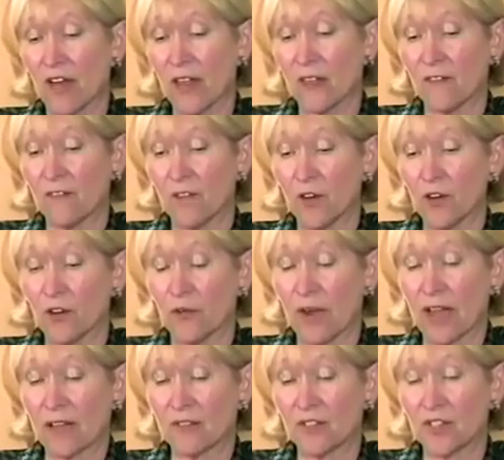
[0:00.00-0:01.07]
and the
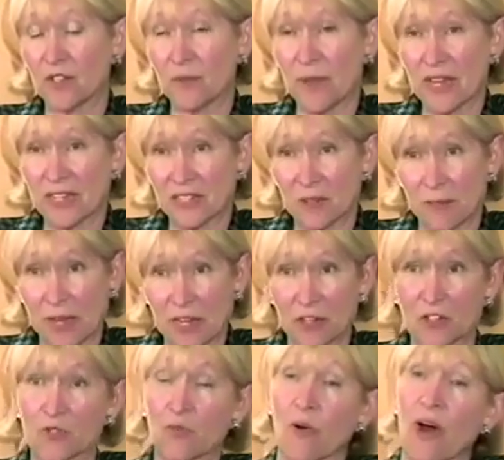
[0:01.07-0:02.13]
photographs to the base
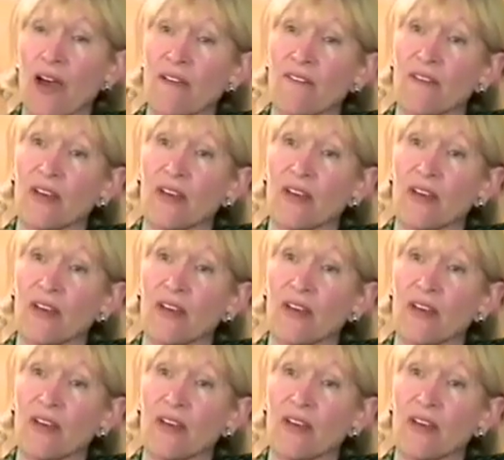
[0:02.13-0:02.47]
commander's wife